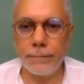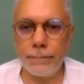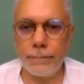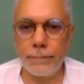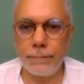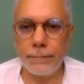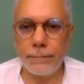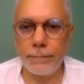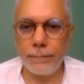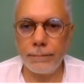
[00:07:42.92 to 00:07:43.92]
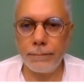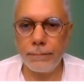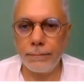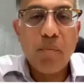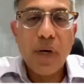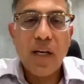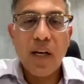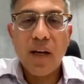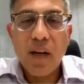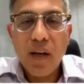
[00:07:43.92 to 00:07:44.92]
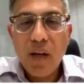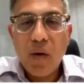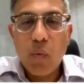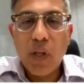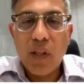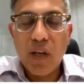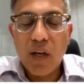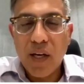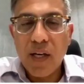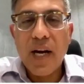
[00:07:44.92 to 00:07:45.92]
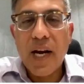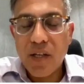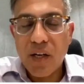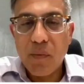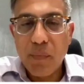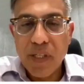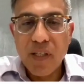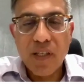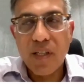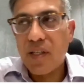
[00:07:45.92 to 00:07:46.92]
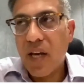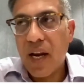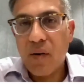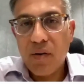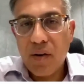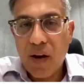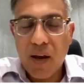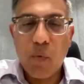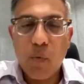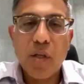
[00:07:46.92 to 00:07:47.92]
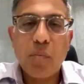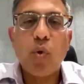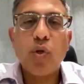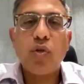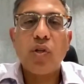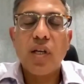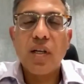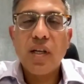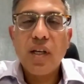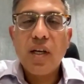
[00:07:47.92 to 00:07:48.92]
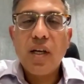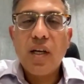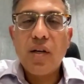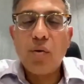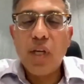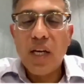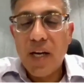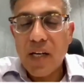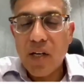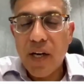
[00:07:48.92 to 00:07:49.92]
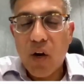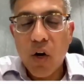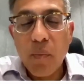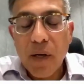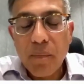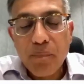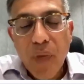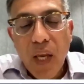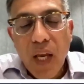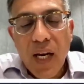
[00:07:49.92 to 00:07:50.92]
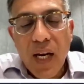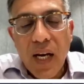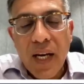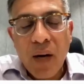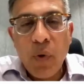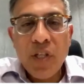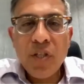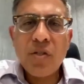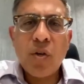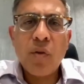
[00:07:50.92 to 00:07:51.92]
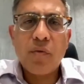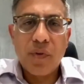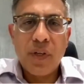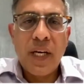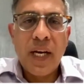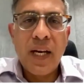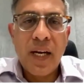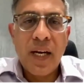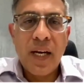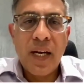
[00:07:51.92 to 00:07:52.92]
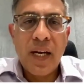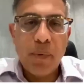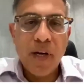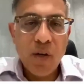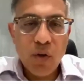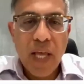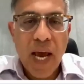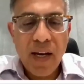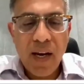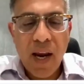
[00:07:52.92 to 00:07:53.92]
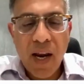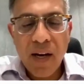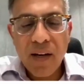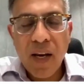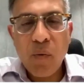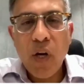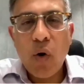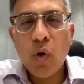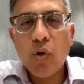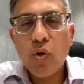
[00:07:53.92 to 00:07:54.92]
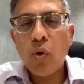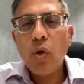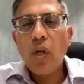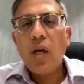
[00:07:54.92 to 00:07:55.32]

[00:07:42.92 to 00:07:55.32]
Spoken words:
need to start competing with international businesses and were exposed to the international economy. Can we just sort of dig a little deeper into that, and can we also